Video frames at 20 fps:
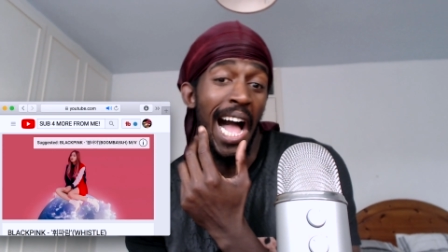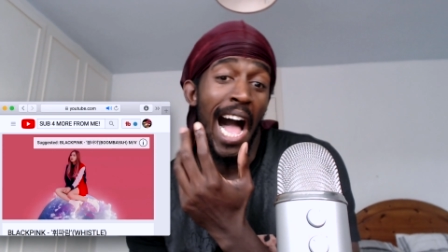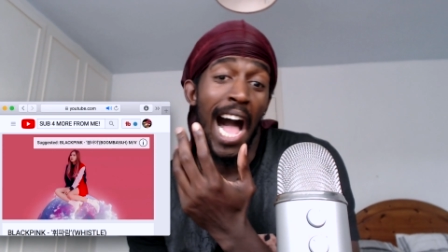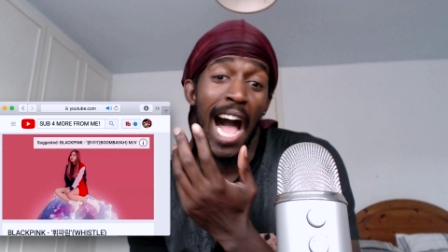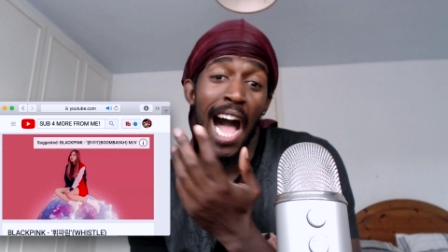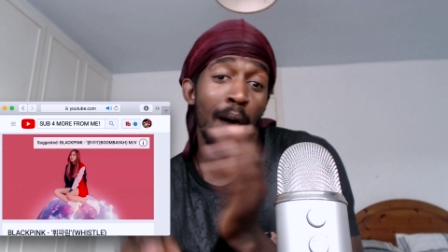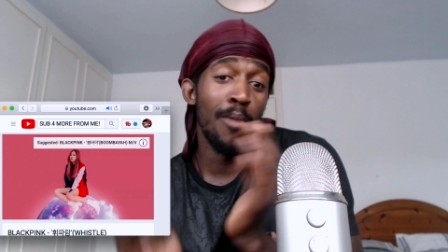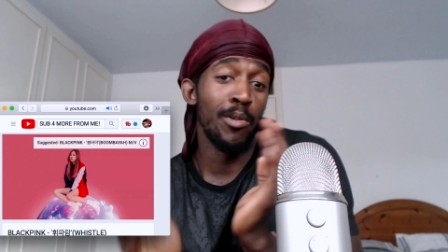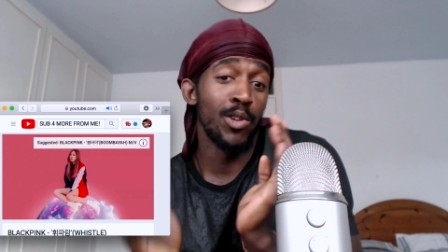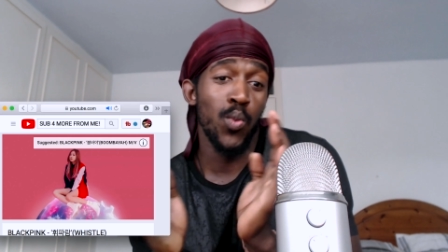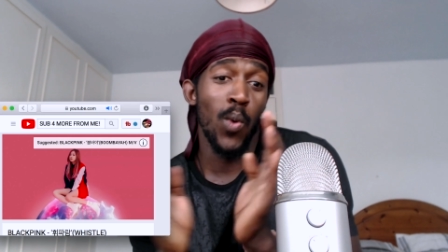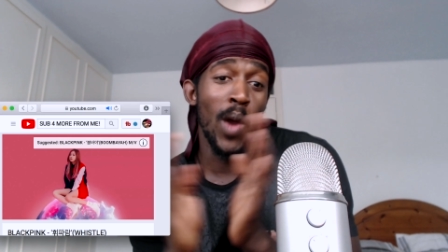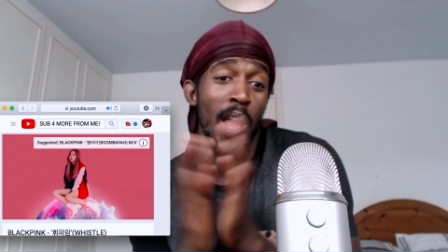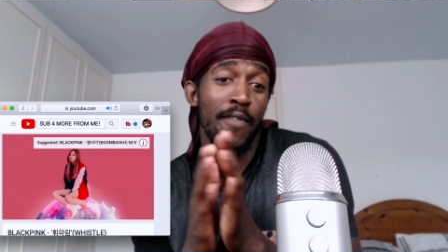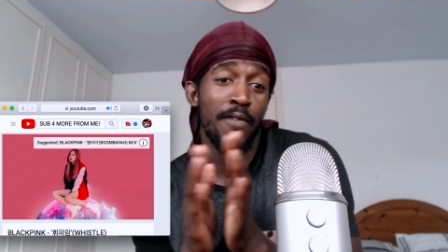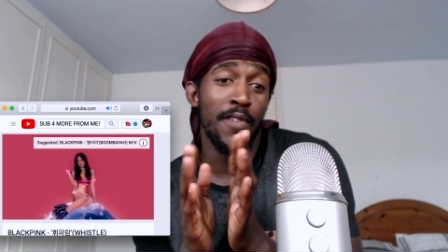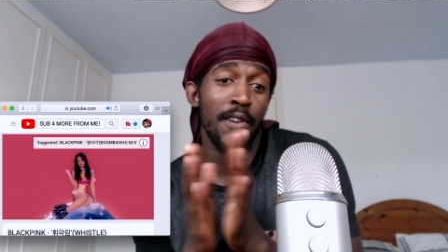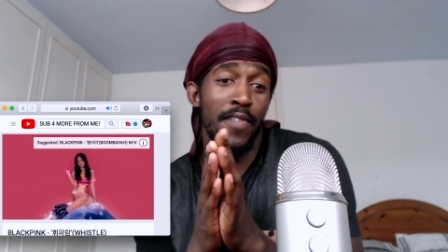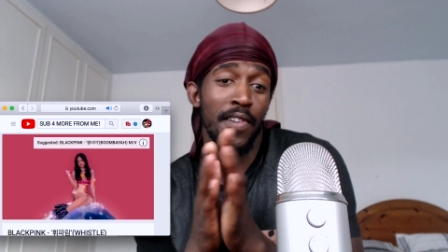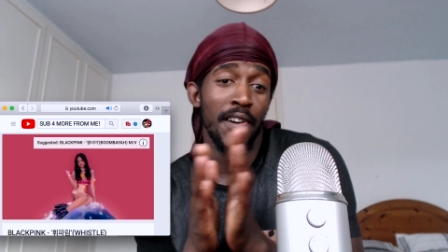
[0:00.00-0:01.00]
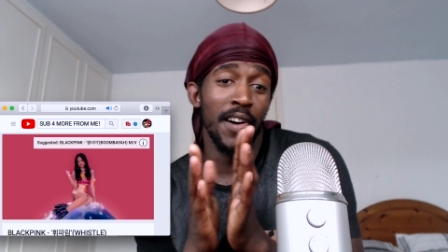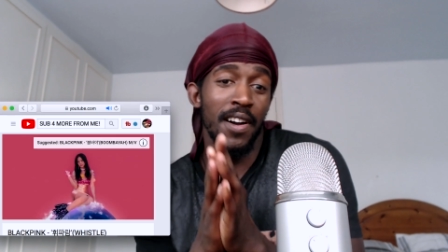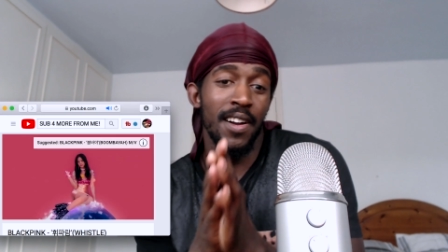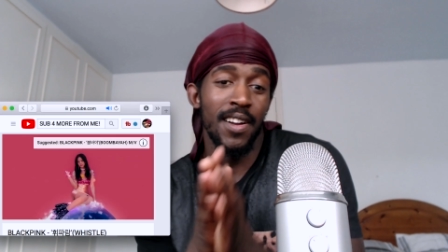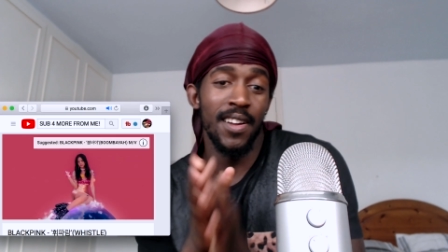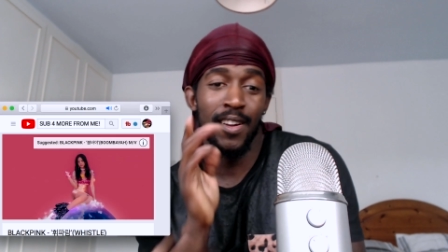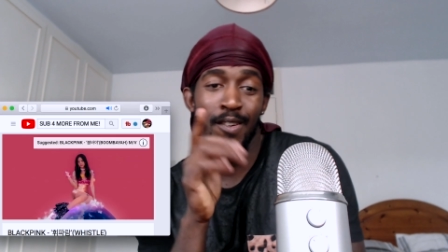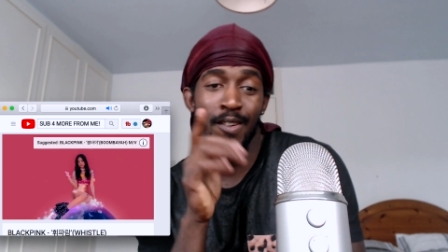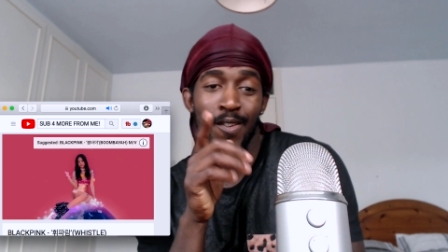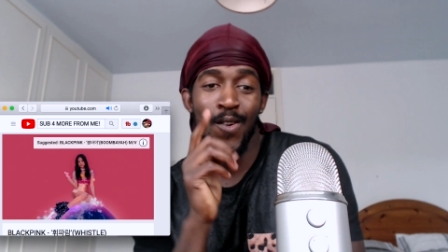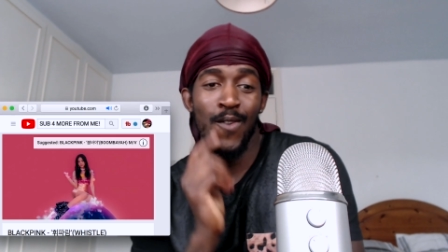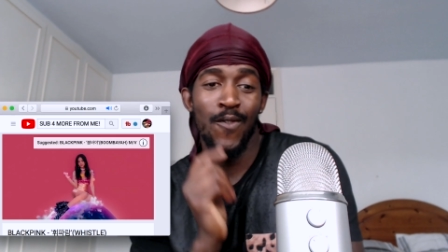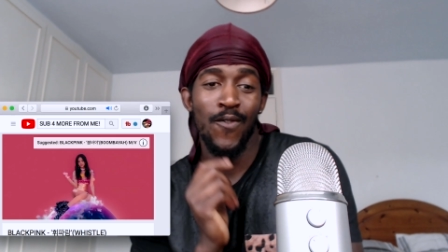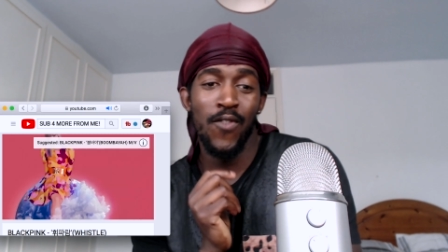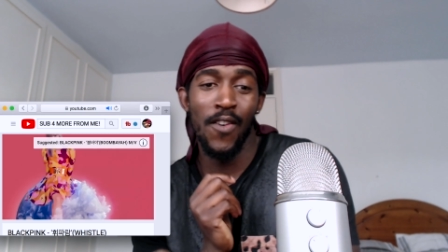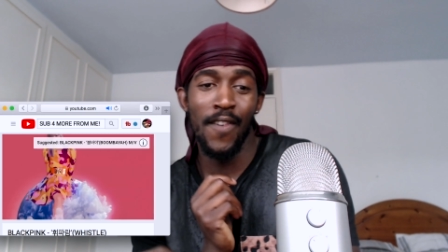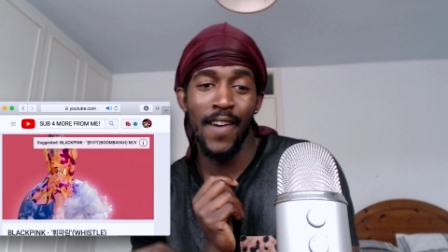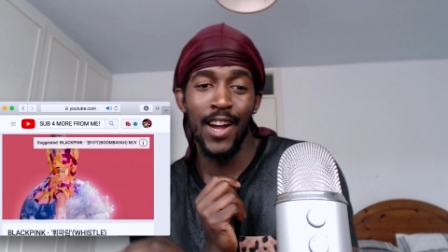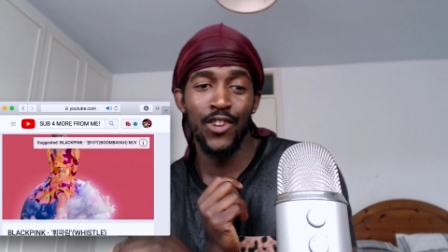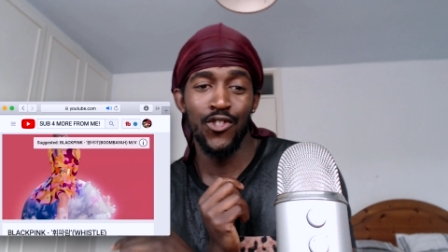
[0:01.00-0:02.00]
I'm just waiting for the for
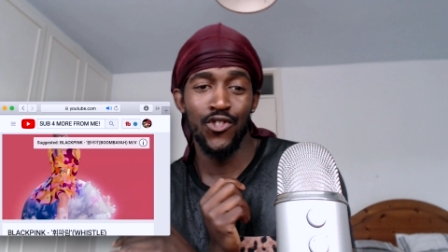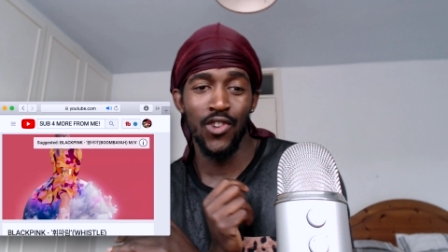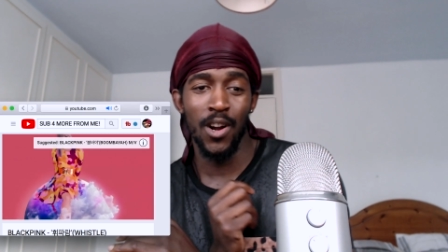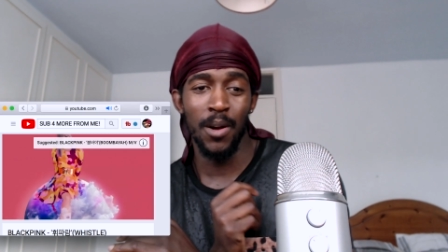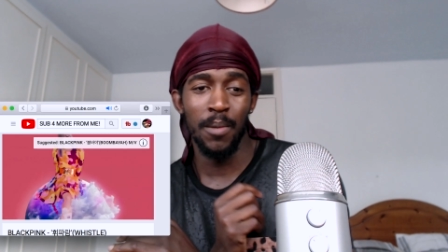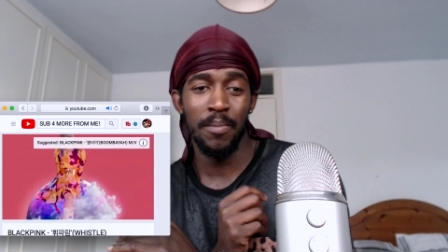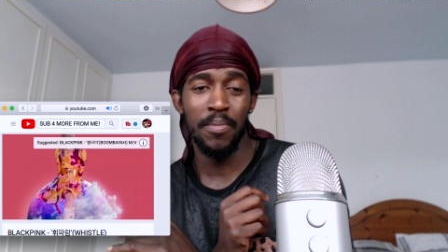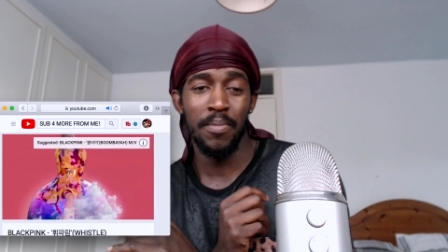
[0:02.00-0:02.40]
that drop.